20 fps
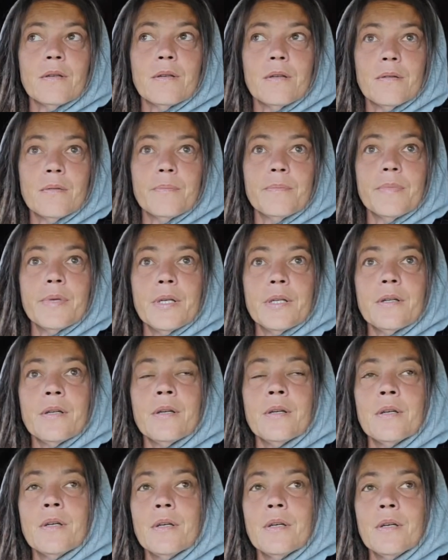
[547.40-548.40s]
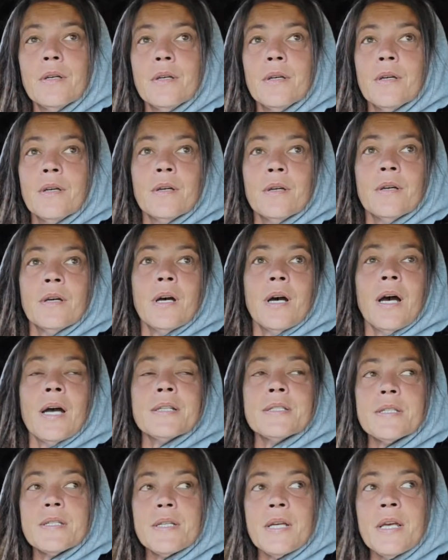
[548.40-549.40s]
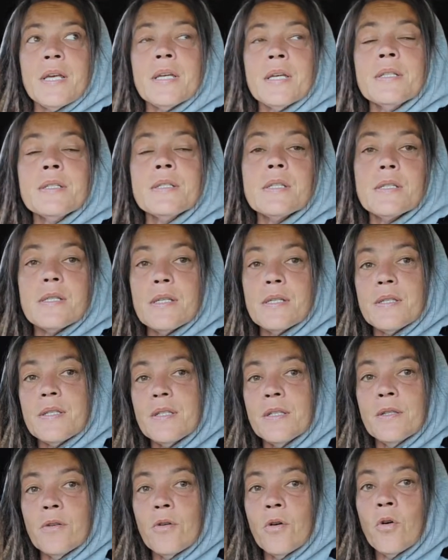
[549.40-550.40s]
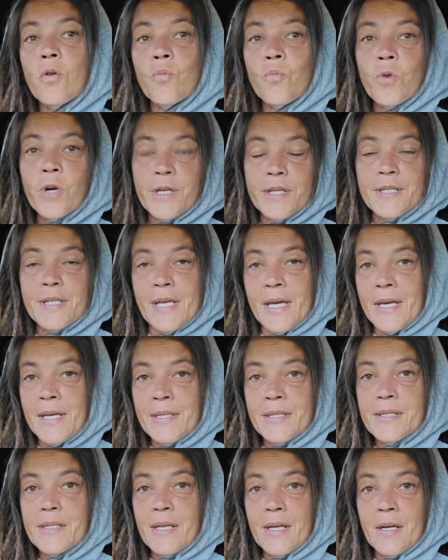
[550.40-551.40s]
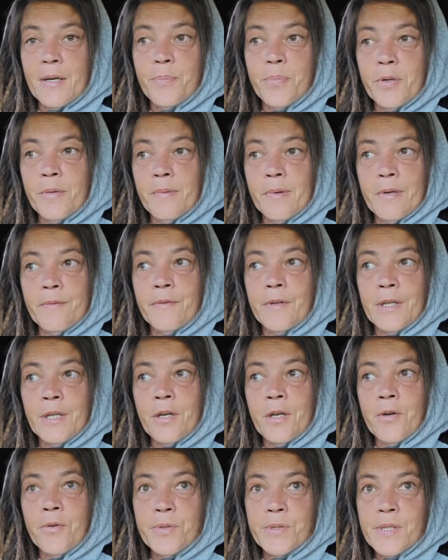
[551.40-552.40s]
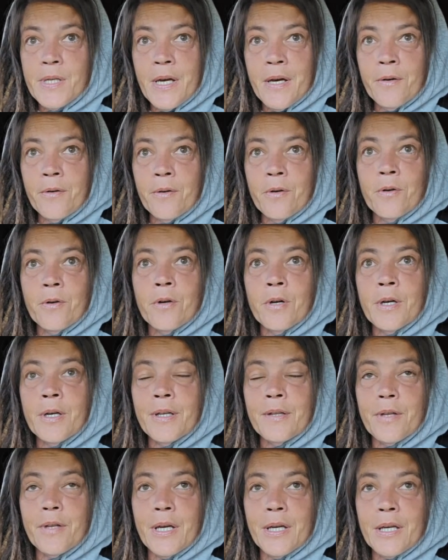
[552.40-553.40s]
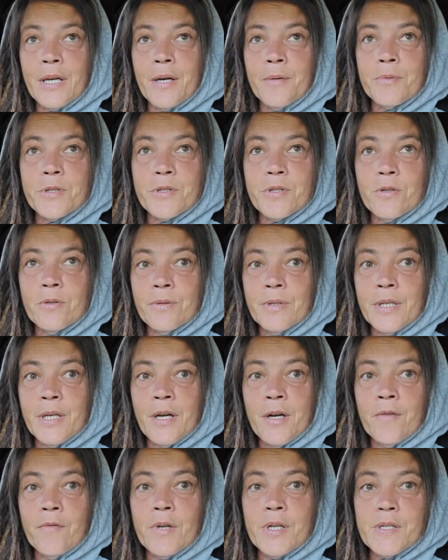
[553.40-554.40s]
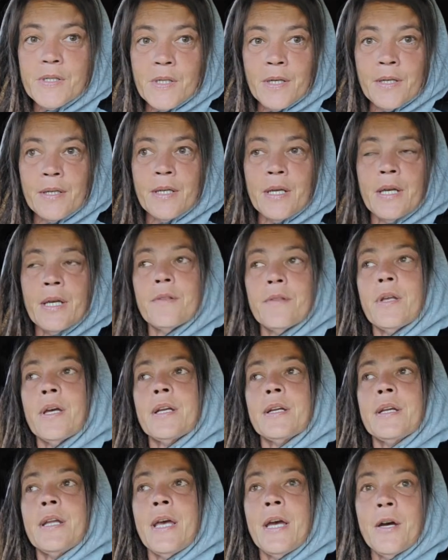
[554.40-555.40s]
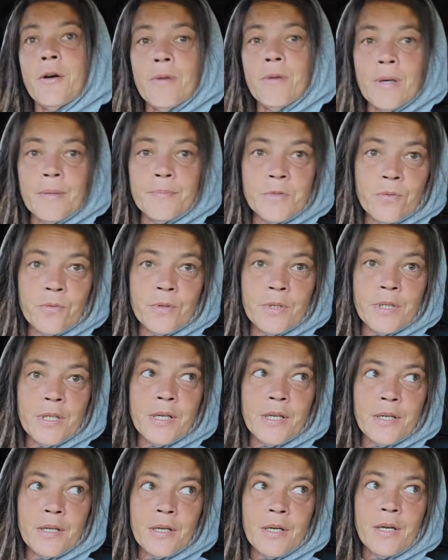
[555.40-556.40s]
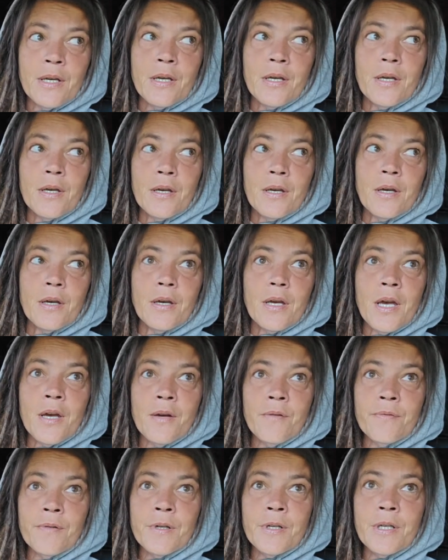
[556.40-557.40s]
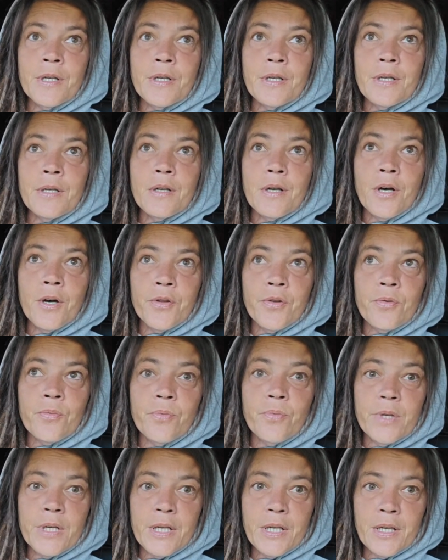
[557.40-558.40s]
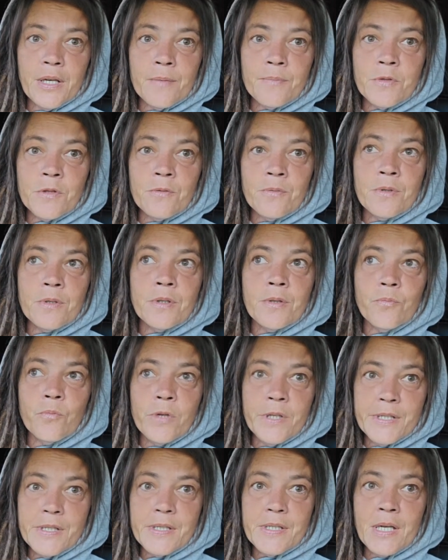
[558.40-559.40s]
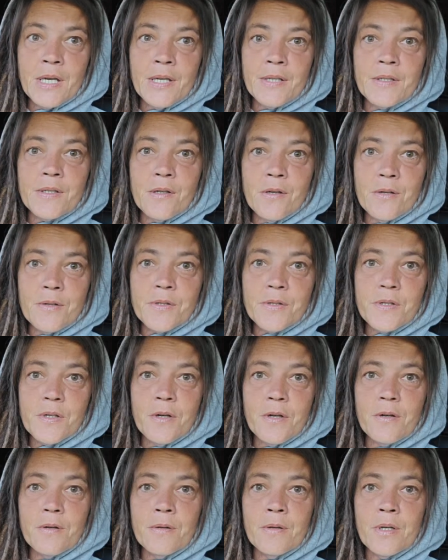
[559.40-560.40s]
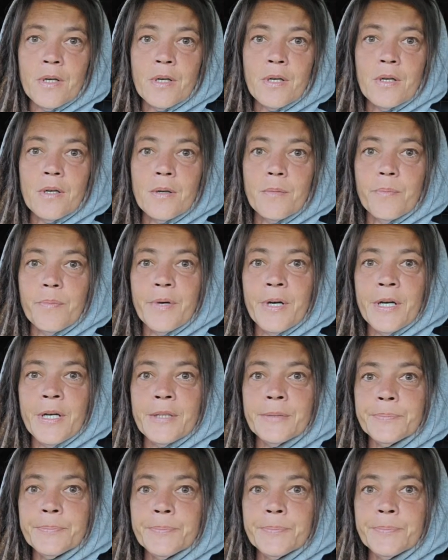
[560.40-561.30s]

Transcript: but I stay consistent on what days that I put my videos out on. Like, I was doing it every Sunday. Like, now I'm doing it every other week. I'm doing Wednesdays also. But,